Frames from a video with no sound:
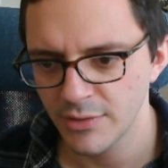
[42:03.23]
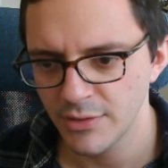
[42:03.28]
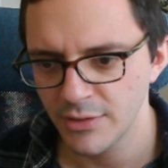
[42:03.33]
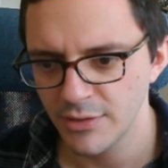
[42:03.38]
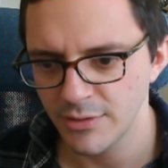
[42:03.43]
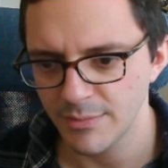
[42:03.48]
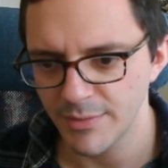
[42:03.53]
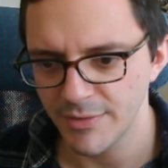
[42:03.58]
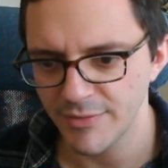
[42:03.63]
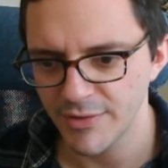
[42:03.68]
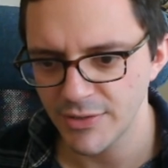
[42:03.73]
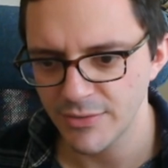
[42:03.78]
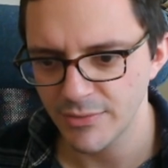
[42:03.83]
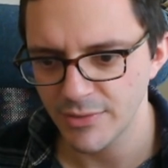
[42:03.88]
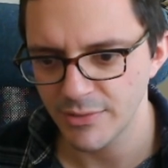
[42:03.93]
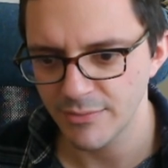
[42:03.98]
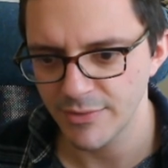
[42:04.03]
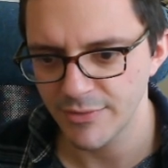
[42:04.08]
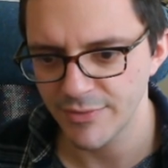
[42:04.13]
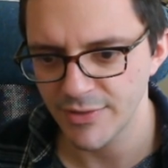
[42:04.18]
So my
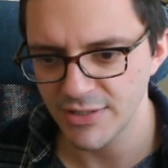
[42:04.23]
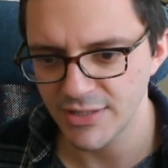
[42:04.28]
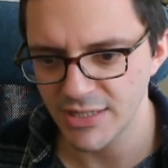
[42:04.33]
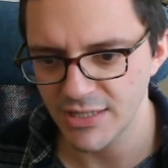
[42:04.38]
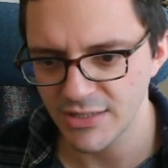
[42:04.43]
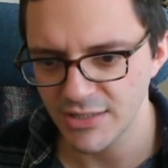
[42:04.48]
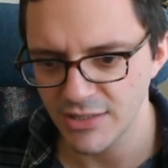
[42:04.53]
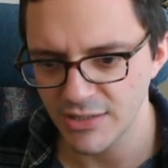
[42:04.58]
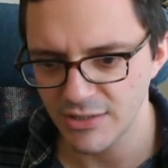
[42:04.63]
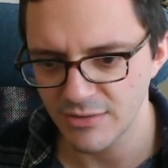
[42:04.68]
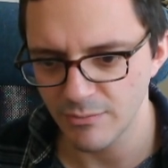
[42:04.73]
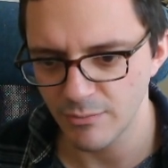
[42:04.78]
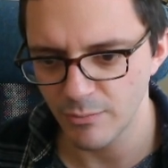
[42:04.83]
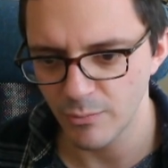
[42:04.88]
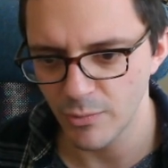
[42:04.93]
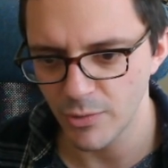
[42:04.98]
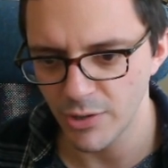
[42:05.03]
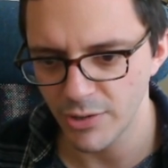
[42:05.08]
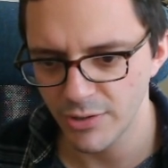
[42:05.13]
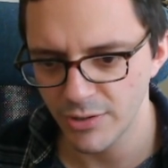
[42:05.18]
first guess is
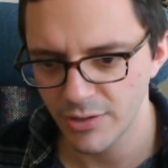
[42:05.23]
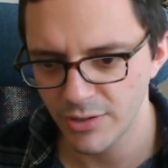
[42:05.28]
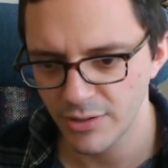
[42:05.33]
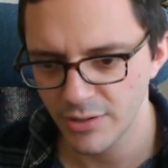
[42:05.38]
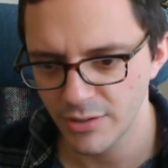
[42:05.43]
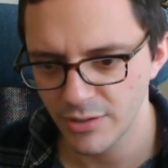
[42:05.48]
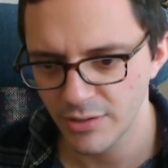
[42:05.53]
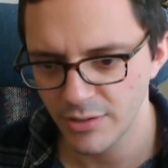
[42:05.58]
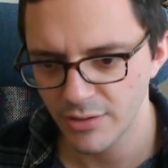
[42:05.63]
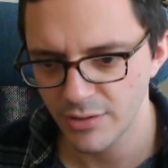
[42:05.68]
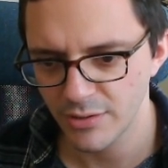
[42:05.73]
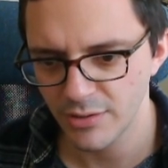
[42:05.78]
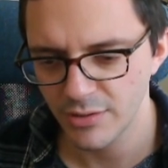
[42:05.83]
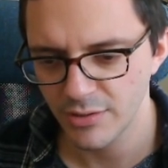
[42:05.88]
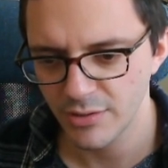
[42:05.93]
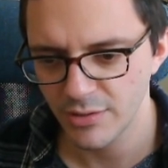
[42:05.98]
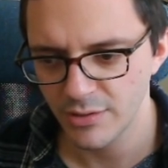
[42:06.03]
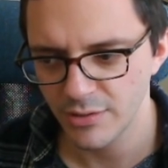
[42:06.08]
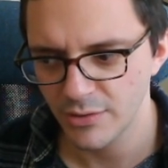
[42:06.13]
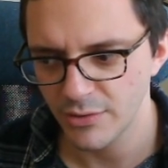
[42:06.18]
1,
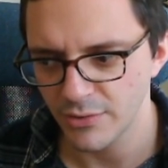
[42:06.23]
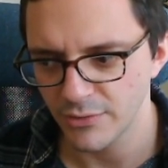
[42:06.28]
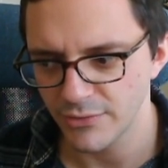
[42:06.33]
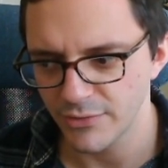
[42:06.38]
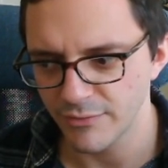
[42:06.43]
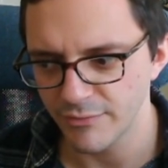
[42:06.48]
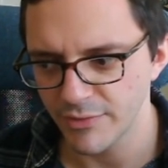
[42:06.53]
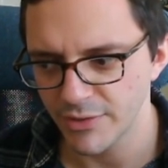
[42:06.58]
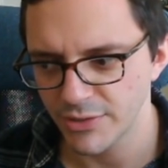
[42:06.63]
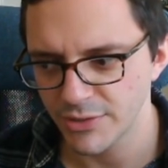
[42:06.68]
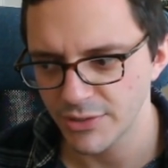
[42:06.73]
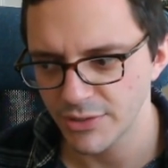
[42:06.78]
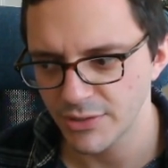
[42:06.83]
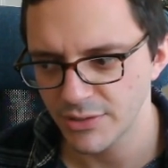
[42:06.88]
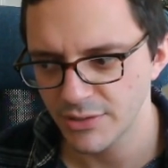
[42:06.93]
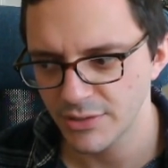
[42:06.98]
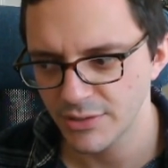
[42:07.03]
constant function.